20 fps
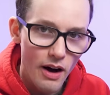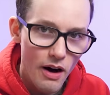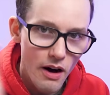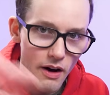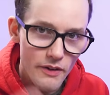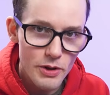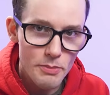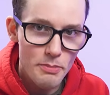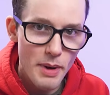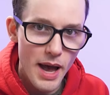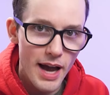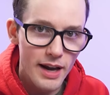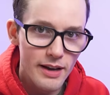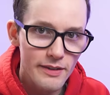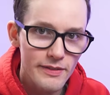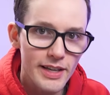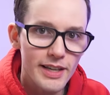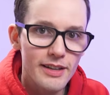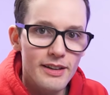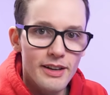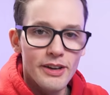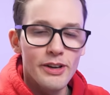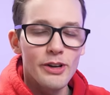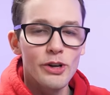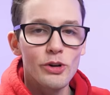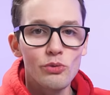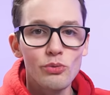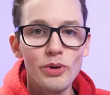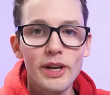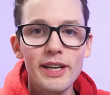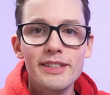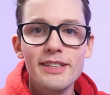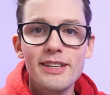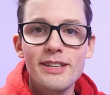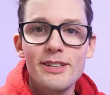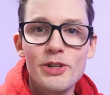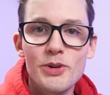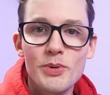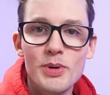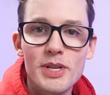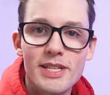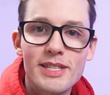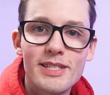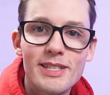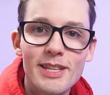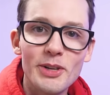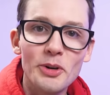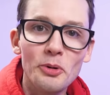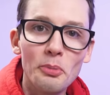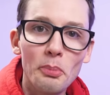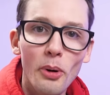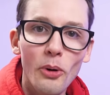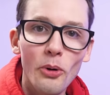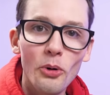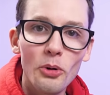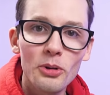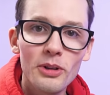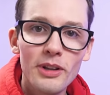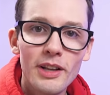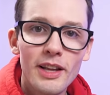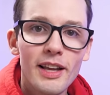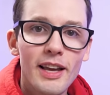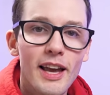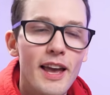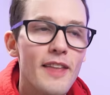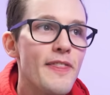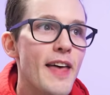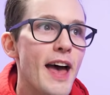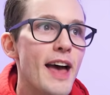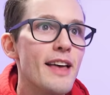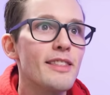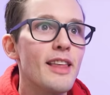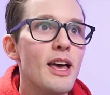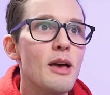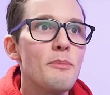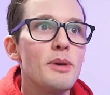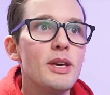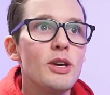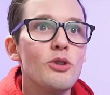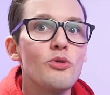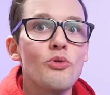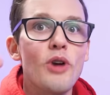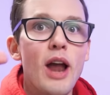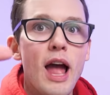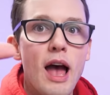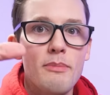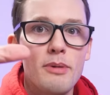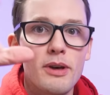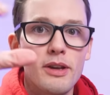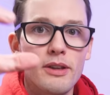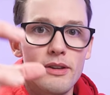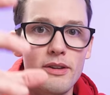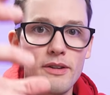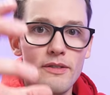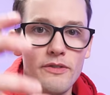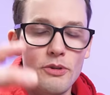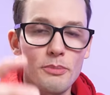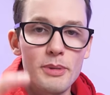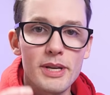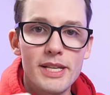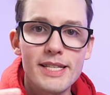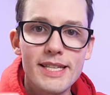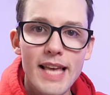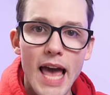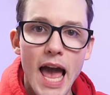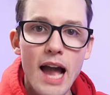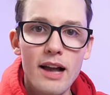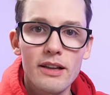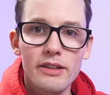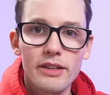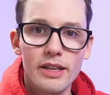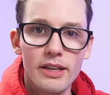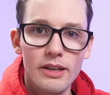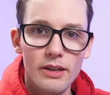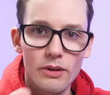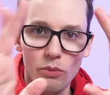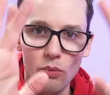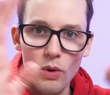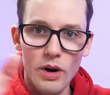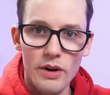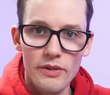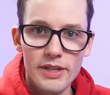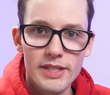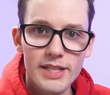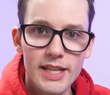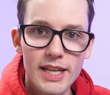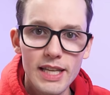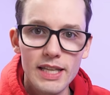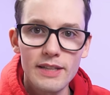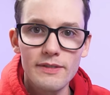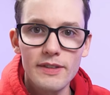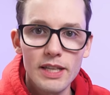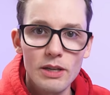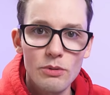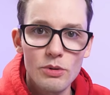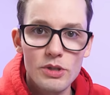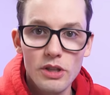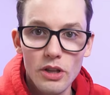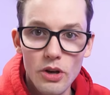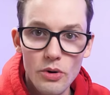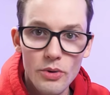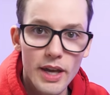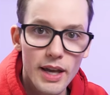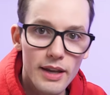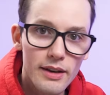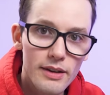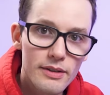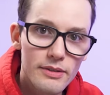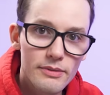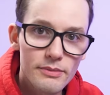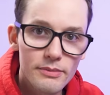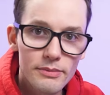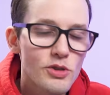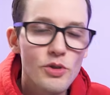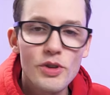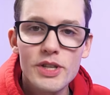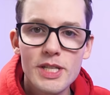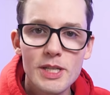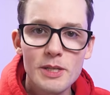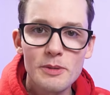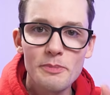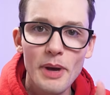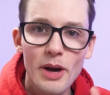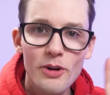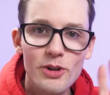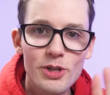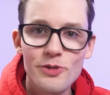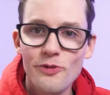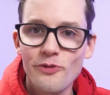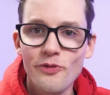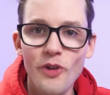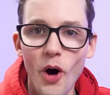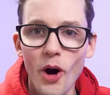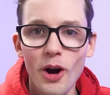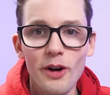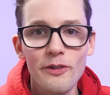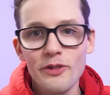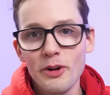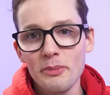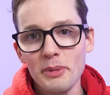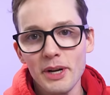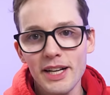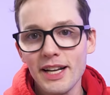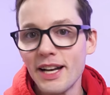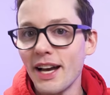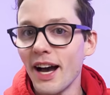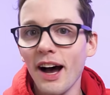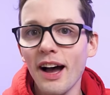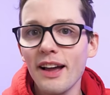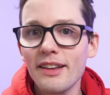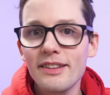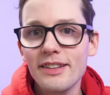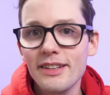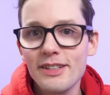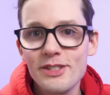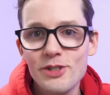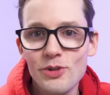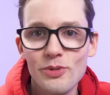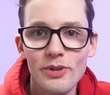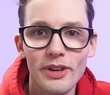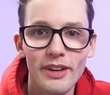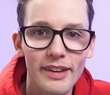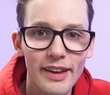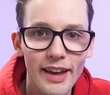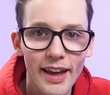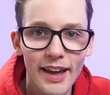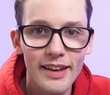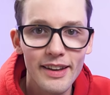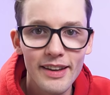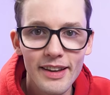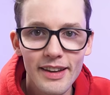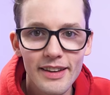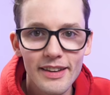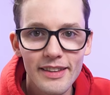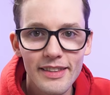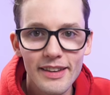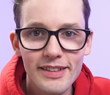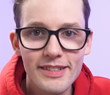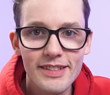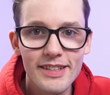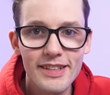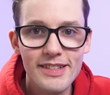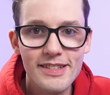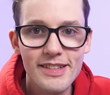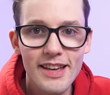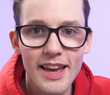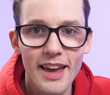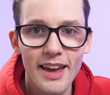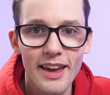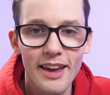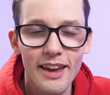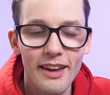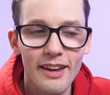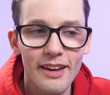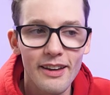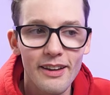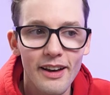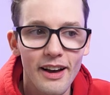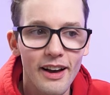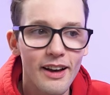on the back of it, rigged it to a steel pole, and that let me grab it from exactly where the TV was located. So this is about as far from a cut as you can get. This is a